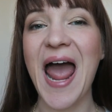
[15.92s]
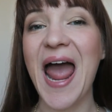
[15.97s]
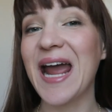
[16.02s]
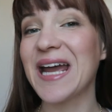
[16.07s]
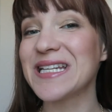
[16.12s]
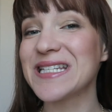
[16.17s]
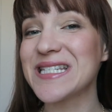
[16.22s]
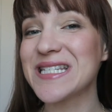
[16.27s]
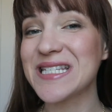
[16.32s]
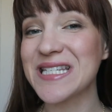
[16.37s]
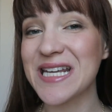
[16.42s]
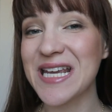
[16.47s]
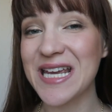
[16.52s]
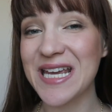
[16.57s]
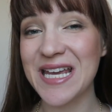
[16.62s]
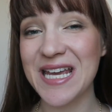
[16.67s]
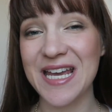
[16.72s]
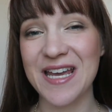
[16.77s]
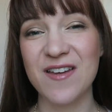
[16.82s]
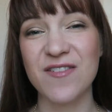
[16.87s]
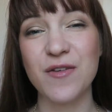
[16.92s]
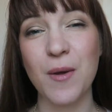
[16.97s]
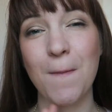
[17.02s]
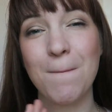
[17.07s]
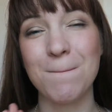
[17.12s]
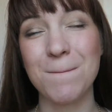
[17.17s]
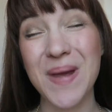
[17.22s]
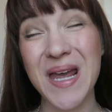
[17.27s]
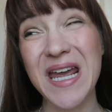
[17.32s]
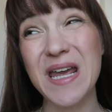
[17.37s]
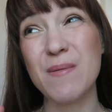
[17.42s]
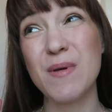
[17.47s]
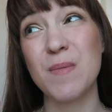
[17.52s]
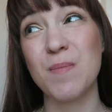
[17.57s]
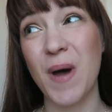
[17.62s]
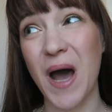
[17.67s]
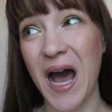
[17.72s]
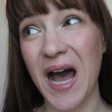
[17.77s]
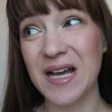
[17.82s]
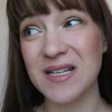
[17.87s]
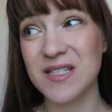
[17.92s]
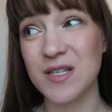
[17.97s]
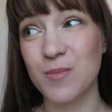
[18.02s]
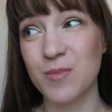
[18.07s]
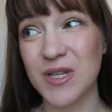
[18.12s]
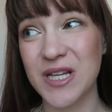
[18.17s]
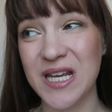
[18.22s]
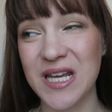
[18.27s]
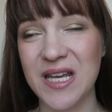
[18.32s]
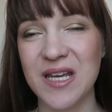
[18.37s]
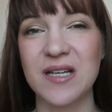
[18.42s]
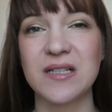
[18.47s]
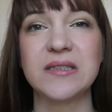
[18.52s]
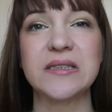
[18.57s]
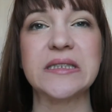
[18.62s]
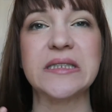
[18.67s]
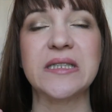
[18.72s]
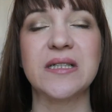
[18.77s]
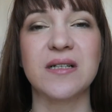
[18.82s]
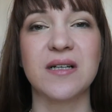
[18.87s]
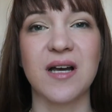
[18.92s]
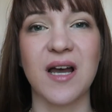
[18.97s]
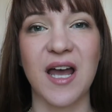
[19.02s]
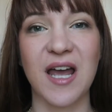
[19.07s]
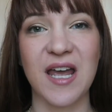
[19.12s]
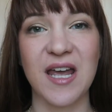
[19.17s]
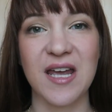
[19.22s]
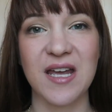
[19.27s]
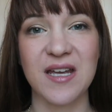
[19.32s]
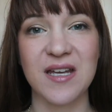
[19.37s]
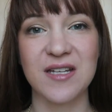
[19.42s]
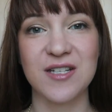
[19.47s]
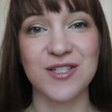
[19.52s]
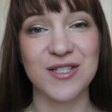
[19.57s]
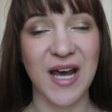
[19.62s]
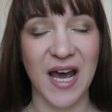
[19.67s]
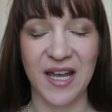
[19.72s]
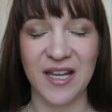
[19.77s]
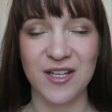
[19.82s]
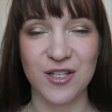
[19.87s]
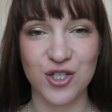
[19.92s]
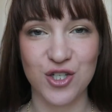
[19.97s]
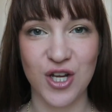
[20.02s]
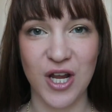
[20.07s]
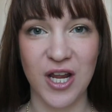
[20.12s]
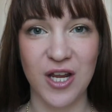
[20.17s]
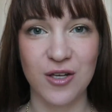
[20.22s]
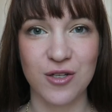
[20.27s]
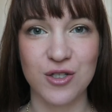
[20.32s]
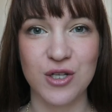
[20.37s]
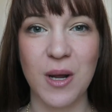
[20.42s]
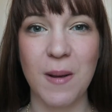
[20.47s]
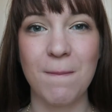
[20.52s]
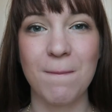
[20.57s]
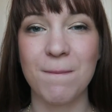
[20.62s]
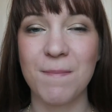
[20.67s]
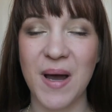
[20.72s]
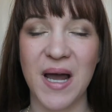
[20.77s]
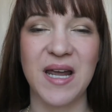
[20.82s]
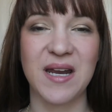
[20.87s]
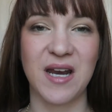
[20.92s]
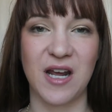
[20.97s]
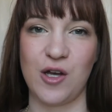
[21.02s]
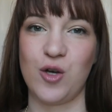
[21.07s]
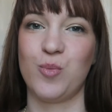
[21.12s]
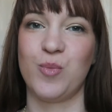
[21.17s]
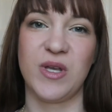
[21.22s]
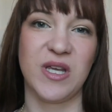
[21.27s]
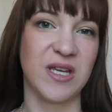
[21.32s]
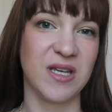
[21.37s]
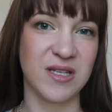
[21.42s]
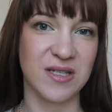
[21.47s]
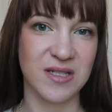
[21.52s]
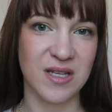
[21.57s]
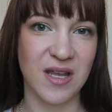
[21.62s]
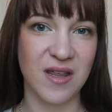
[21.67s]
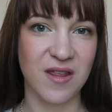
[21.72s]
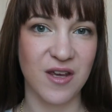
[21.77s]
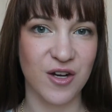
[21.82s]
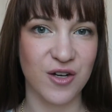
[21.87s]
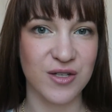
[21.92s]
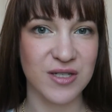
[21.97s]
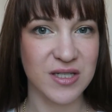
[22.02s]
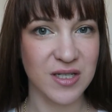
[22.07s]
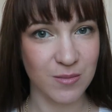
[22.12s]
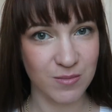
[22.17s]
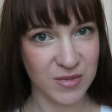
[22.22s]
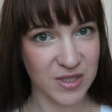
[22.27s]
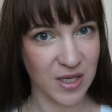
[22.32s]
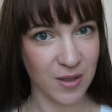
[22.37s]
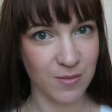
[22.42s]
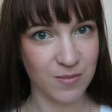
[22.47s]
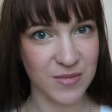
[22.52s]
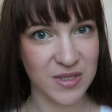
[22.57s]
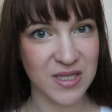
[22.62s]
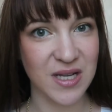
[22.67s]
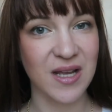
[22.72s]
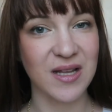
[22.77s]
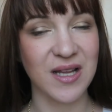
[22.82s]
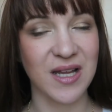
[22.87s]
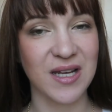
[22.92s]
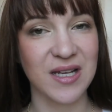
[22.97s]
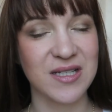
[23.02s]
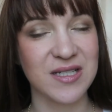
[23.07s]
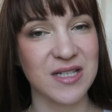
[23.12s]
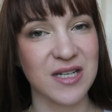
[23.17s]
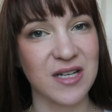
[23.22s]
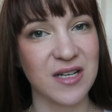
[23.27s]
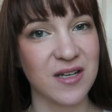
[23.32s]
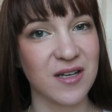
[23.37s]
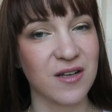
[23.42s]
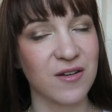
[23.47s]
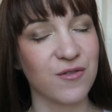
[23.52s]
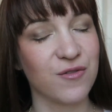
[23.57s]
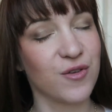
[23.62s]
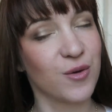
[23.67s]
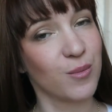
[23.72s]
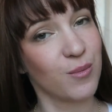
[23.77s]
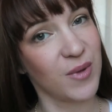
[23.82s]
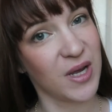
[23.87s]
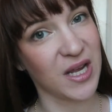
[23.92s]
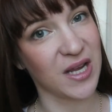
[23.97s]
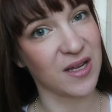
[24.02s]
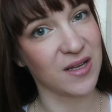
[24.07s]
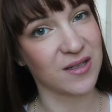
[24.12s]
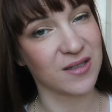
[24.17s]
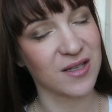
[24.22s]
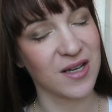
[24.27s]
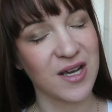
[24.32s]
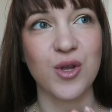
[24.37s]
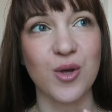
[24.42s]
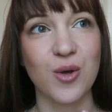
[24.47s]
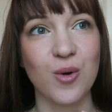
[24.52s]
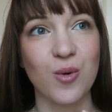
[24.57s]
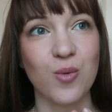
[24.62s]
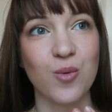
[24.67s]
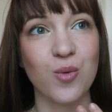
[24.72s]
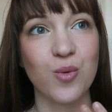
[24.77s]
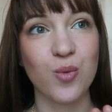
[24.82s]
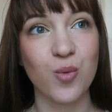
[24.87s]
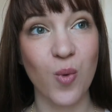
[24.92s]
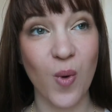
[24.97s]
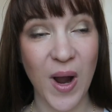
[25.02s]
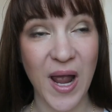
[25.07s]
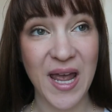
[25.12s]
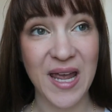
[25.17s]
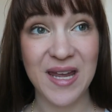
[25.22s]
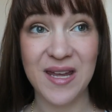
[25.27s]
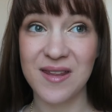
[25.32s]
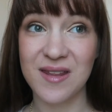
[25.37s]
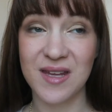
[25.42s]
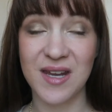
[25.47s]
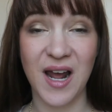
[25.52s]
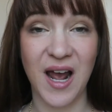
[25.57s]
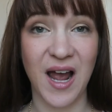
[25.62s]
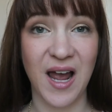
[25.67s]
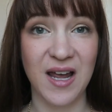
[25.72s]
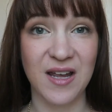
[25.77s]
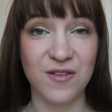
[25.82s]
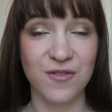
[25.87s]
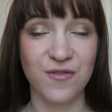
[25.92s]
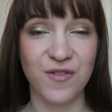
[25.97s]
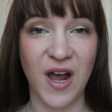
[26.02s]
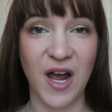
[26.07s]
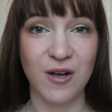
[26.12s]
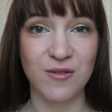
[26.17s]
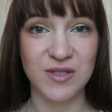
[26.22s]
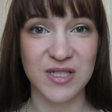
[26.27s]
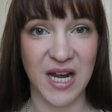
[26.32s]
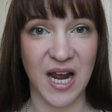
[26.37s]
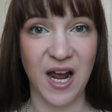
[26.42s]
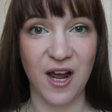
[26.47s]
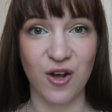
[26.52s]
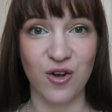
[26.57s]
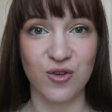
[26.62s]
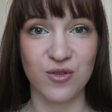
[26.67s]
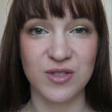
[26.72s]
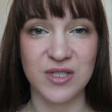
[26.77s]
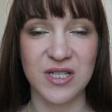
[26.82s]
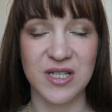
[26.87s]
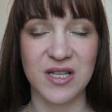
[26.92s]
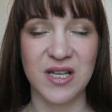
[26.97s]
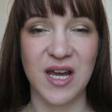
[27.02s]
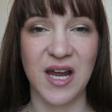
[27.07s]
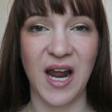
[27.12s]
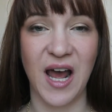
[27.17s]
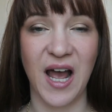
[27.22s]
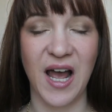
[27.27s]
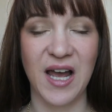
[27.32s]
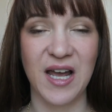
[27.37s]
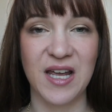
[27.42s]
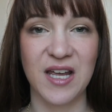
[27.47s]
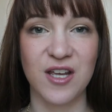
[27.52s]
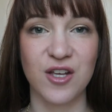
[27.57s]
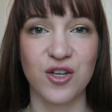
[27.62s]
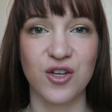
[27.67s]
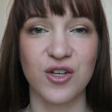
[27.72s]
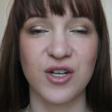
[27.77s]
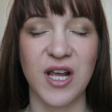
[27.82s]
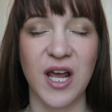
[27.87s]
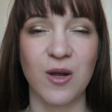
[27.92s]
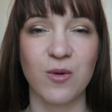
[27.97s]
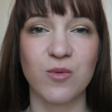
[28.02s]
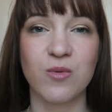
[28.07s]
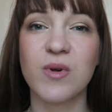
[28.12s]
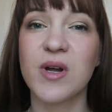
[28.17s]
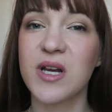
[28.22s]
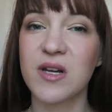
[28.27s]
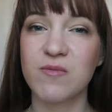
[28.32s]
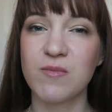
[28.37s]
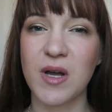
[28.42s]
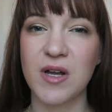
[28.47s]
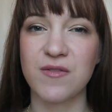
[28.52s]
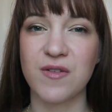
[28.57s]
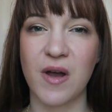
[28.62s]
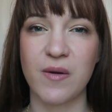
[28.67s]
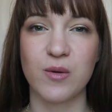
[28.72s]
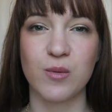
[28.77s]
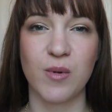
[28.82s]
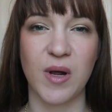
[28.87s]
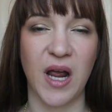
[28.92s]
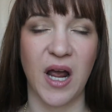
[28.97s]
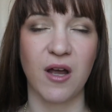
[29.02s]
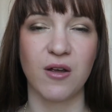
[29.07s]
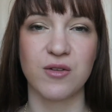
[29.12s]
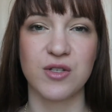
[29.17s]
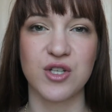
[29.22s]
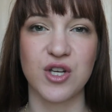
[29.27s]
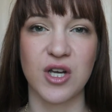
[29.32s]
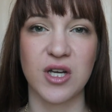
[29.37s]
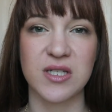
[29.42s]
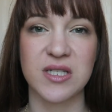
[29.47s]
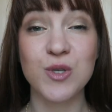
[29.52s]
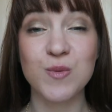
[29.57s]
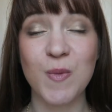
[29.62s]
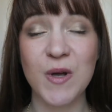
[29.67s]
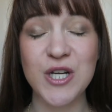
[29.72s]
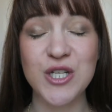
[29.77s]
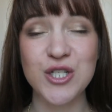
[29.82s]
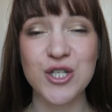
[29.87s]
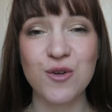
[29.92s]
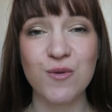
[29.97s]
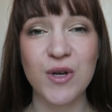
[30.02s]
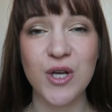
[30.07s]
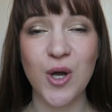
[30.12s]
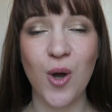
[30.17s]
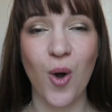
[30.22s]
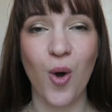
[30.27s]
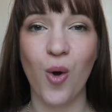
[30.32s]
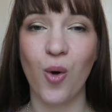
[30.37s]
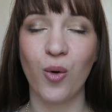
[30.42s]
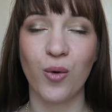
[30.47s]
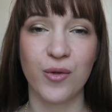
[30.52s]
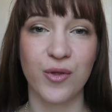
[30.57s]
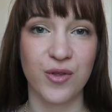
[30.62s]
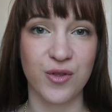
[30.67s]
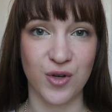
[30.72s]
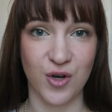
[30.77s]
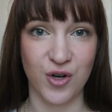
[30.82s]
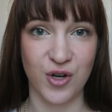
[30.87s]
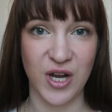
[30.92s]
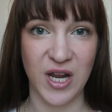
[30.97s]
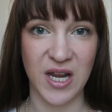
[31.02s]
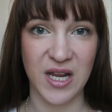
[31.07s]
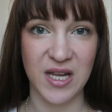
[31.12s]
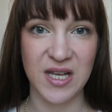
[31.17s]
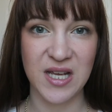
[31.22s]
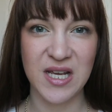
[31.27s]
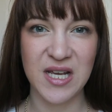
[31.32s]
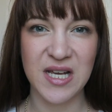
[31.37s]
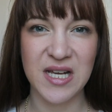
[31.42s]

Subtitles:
and see if maybe possibly a diet change might help ease their symptoms like it did for me. The way that I found out that I could get rid of my fibromyalgia was by doing a Whole30.